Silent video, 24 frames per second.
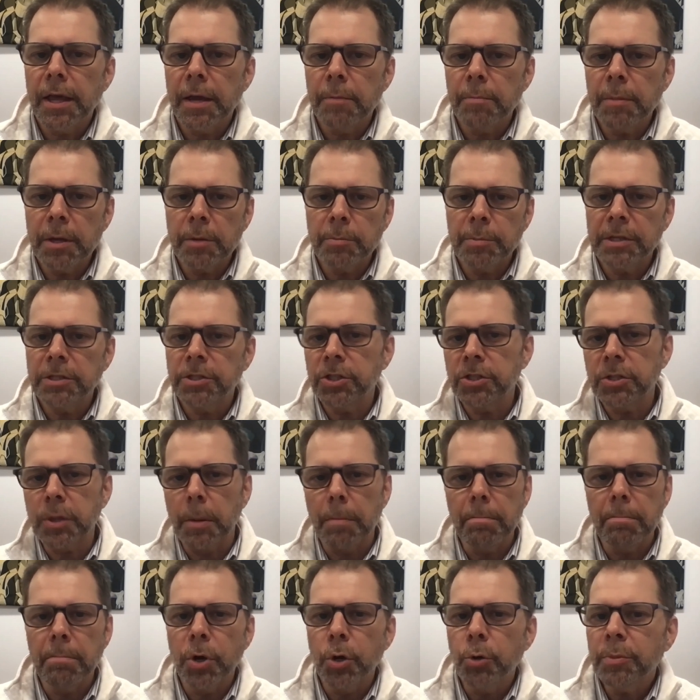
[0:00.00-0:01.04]
it may be just a
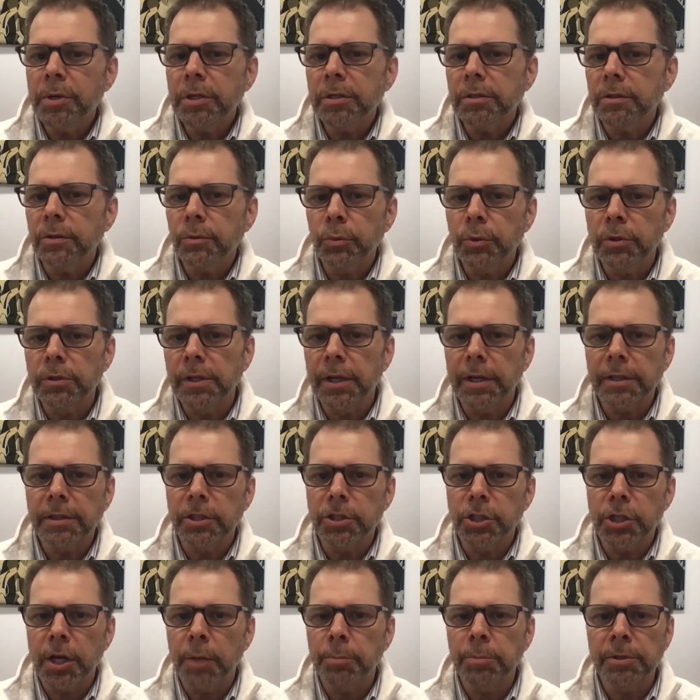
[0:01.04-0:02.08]
moment where like
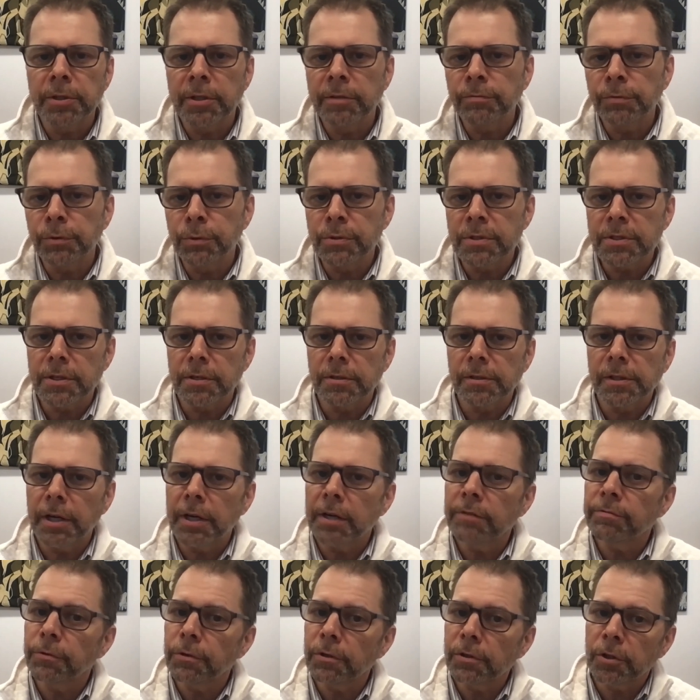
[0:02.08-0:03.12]
the chaplain influenced their
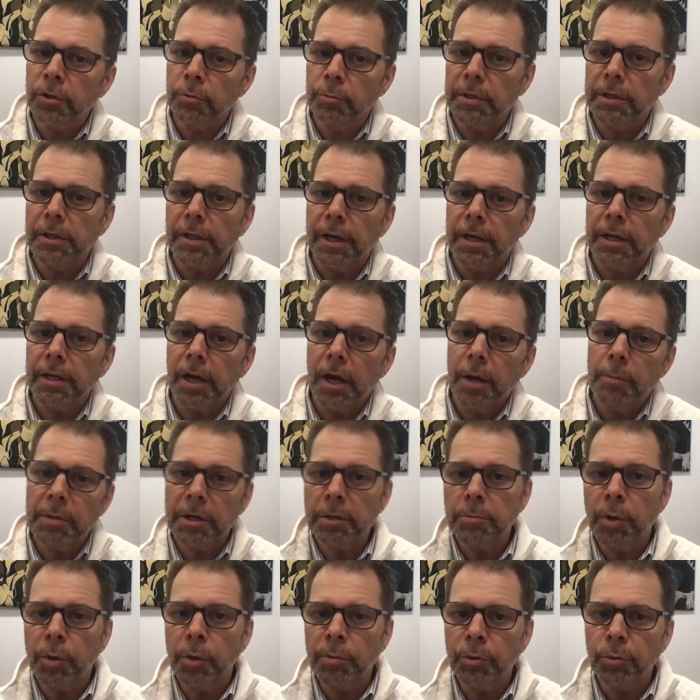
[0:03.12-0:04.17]
life, or it could be like a
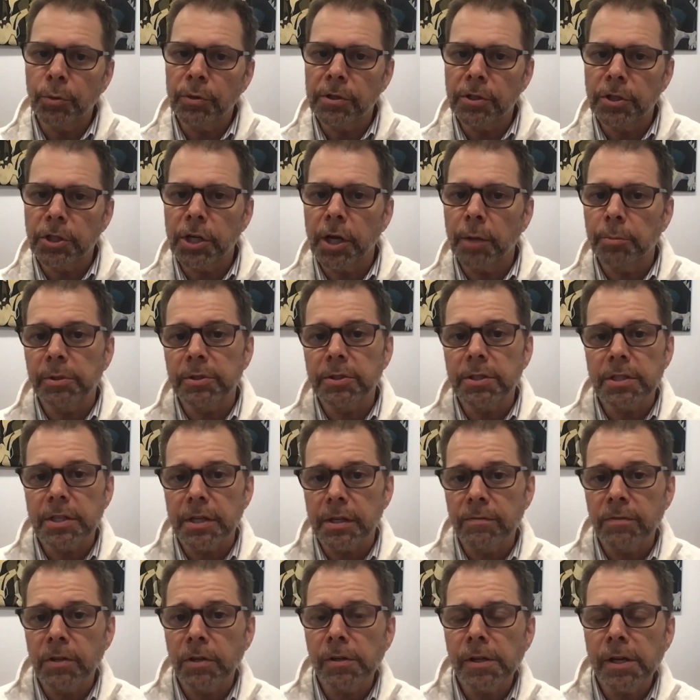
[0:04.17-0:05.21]
big moment where the chaplain
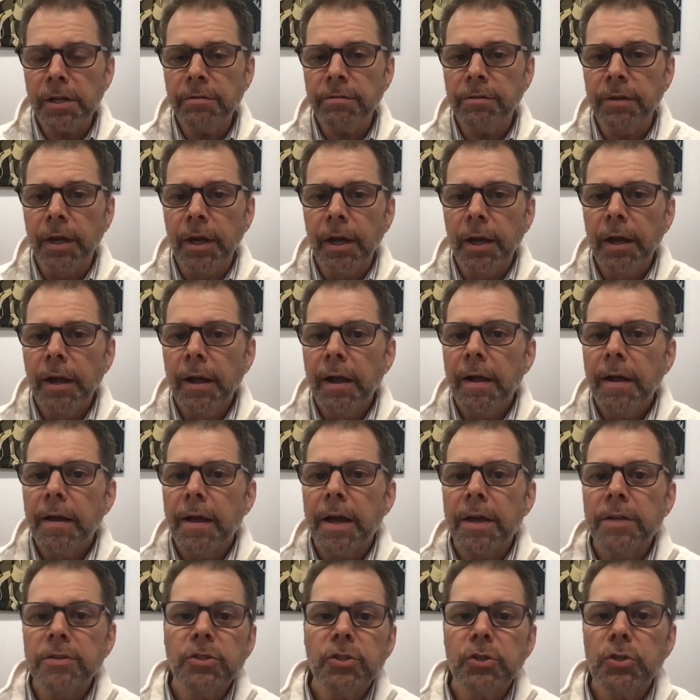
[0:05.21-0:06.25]
saved their life.
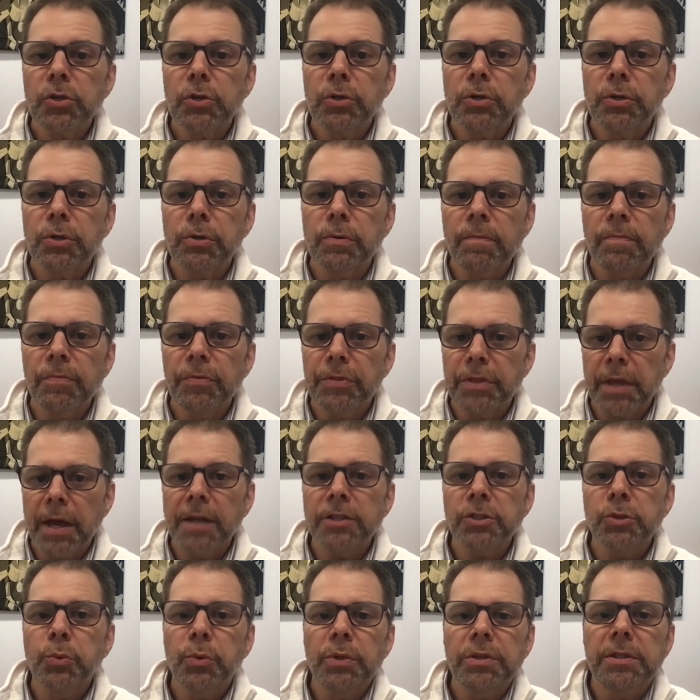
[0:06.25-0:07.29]
And so
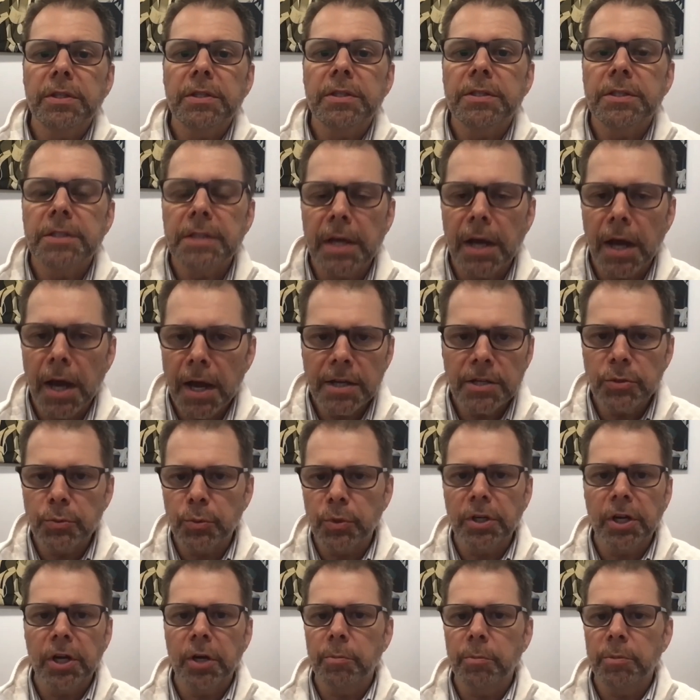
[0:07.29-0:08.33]
that's what these guys
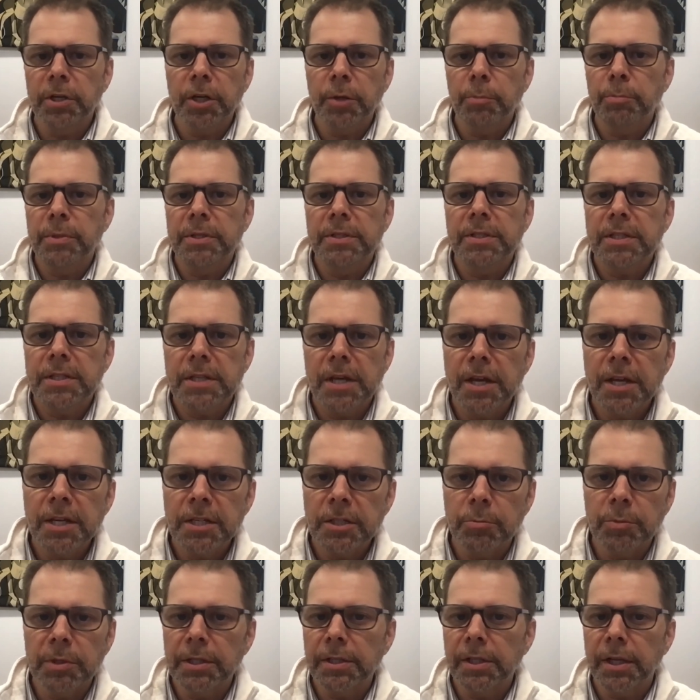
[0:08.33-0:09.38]
were coming up and
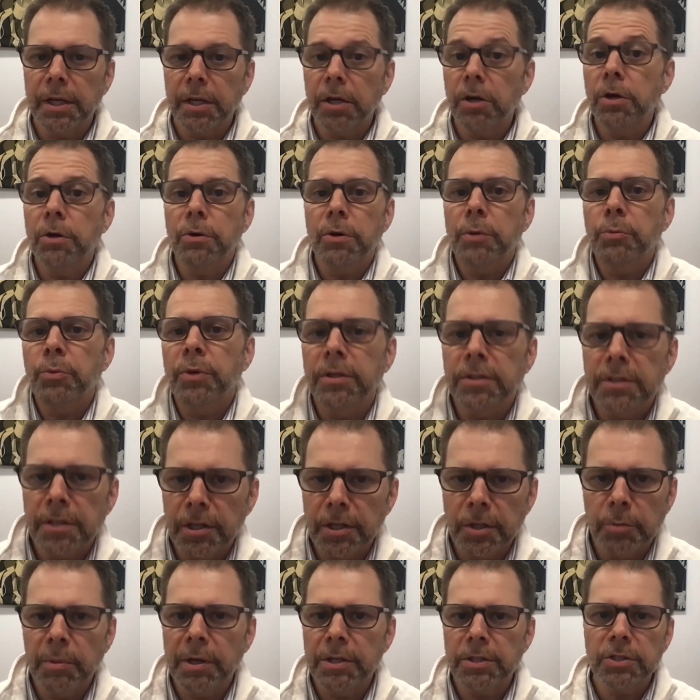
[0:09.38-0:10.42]
saying to me, like, oh, I want to
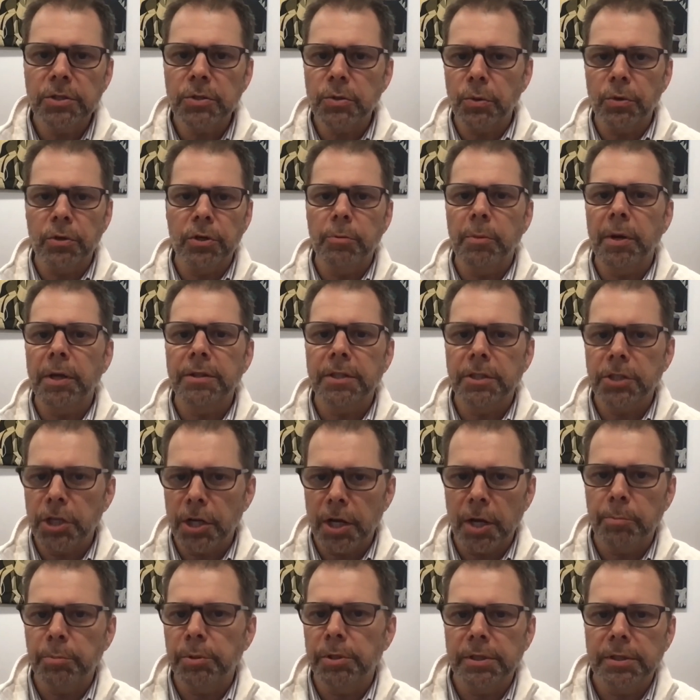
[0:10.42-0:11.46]
tell you my story about the
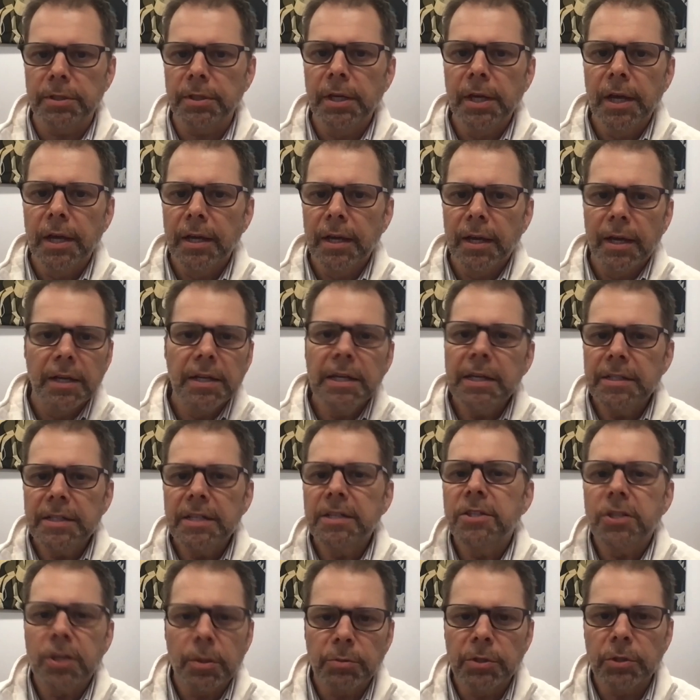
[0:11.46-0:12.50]
chaplain. And he
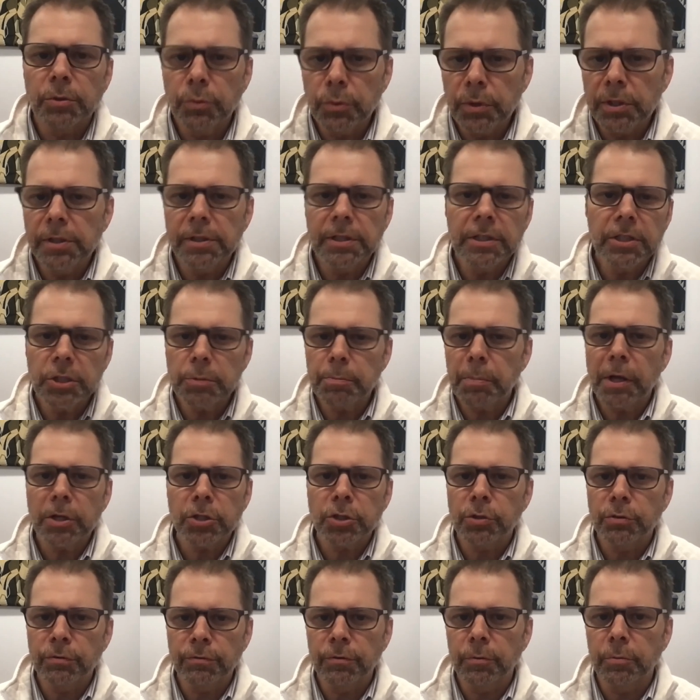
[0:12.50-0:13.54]
did something really
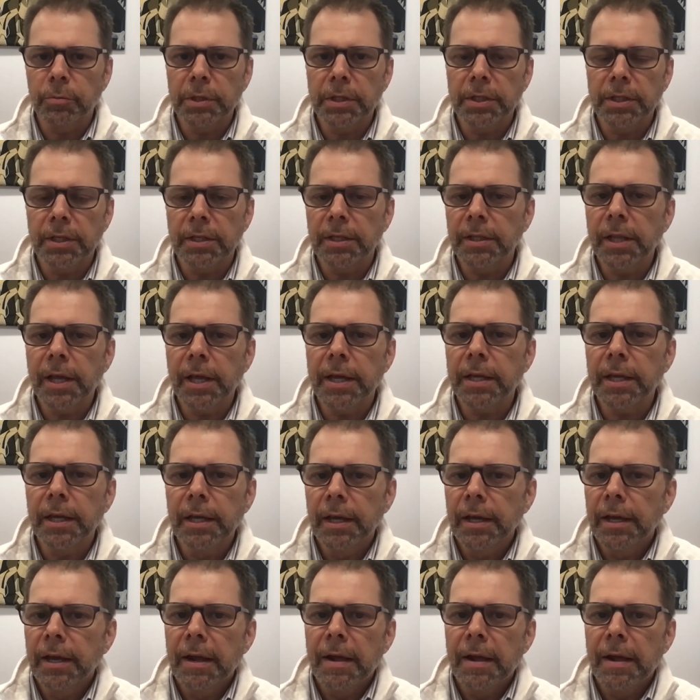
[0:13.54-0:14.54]
special for me. And like,